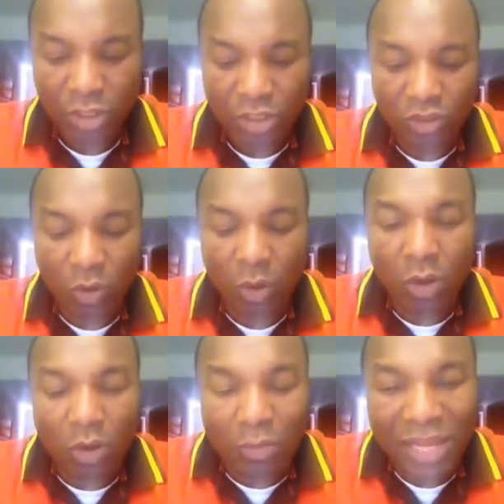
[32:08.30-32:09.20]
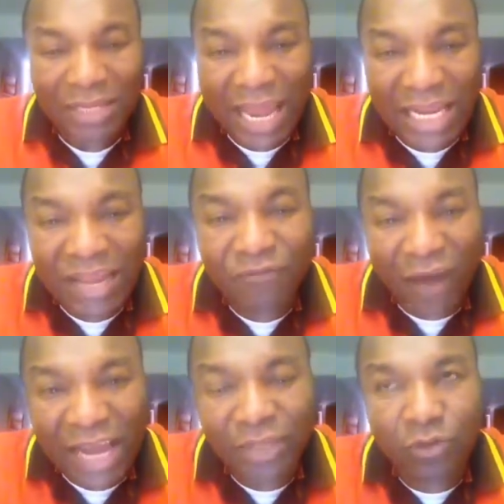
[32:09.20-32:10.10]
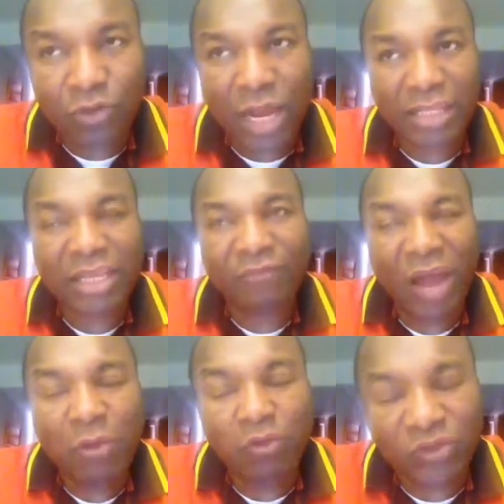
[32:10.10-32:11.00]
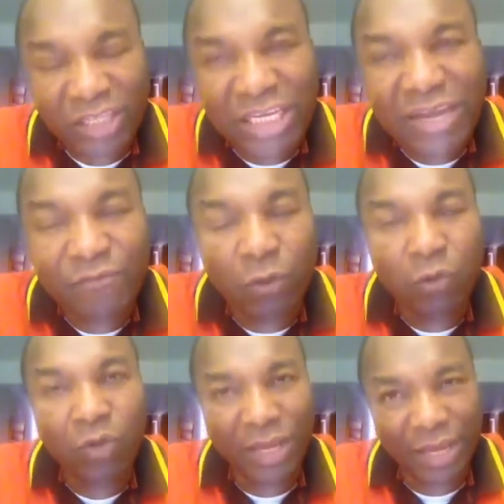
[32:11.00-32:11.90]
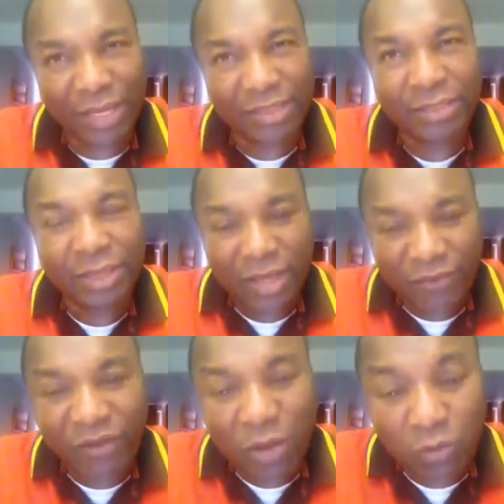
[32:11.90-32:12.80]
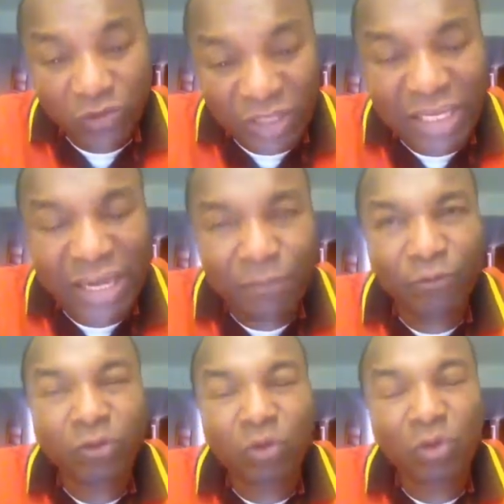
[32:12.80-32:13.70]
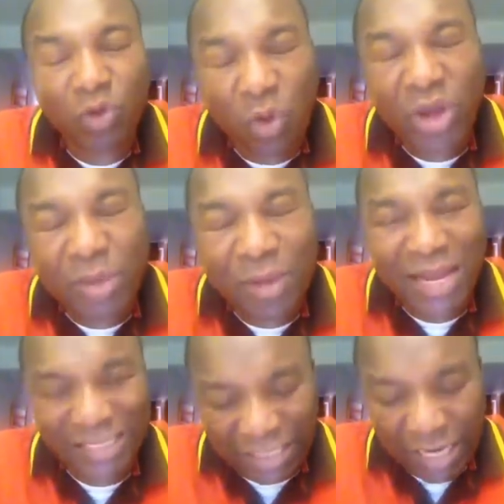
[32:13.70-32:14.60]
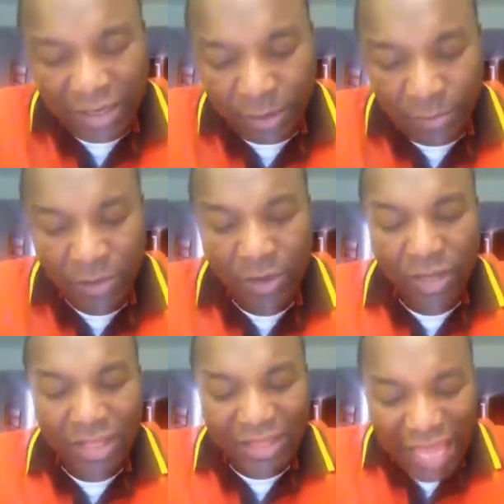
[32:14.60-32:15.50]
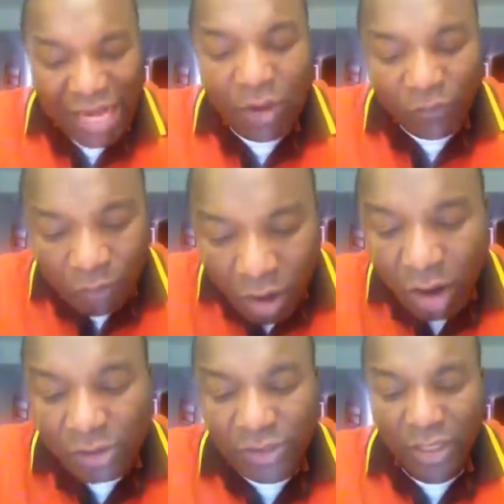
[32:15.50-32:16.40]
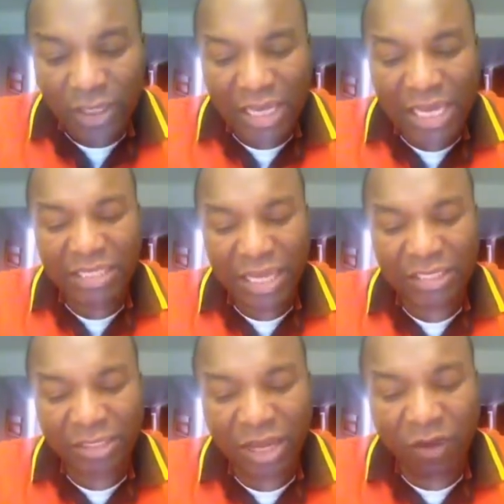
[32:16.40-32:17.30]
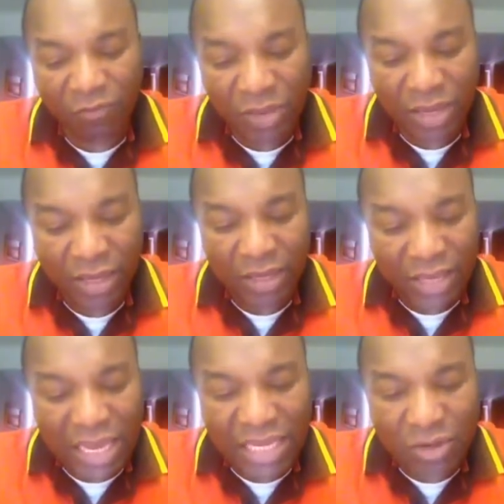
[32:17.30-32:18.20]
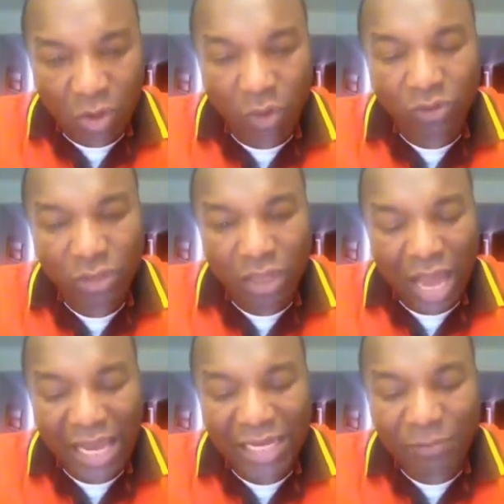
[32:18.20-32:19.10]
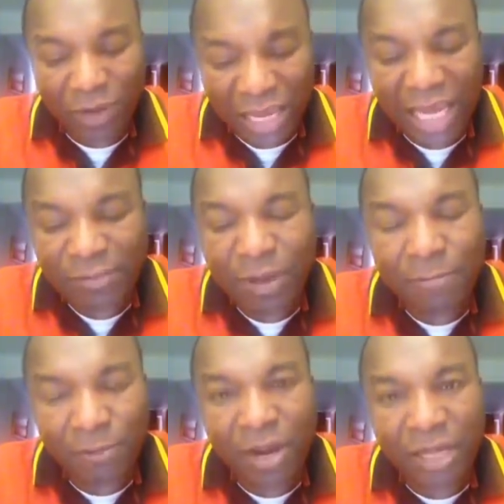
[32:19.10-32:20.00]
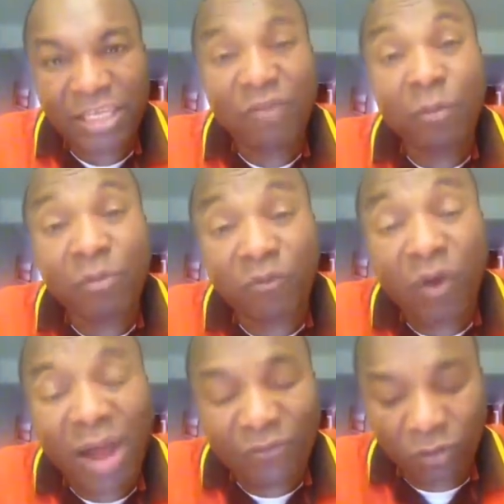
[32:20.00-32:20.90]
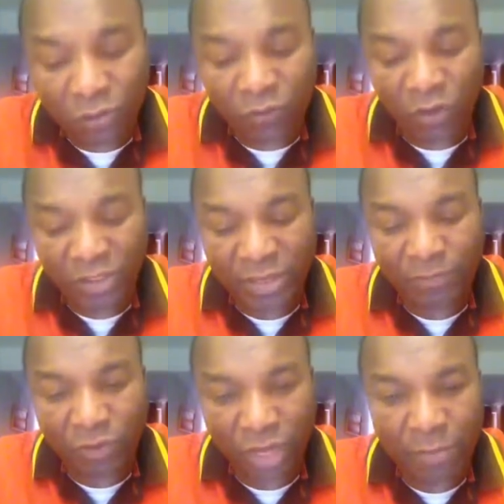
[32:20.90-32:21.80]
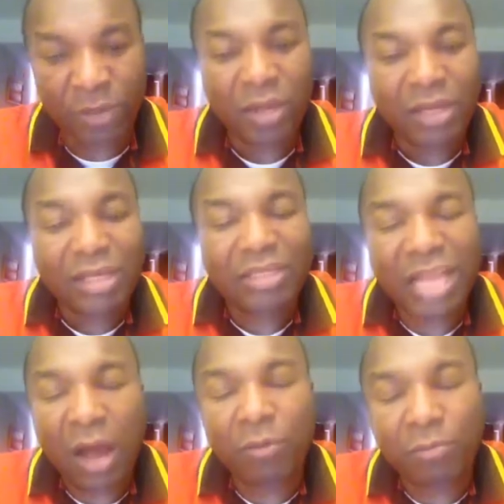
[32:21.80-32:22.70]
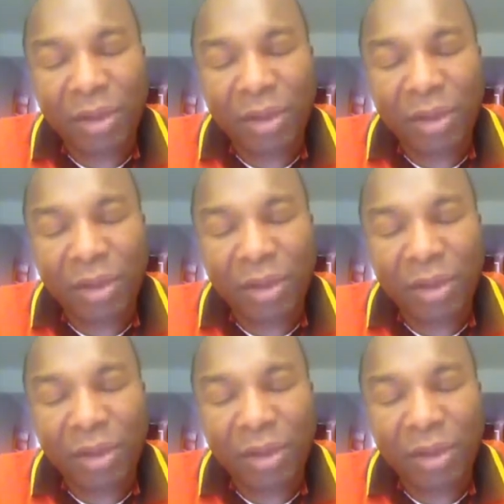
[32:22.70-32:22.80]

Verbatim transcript: So, but then if I do that, if I will seek him for who he is, if I will seek him to know him and his kingdom, then of course he takes care of me. He knows and he hears my prayers even before I voice them to him. Now,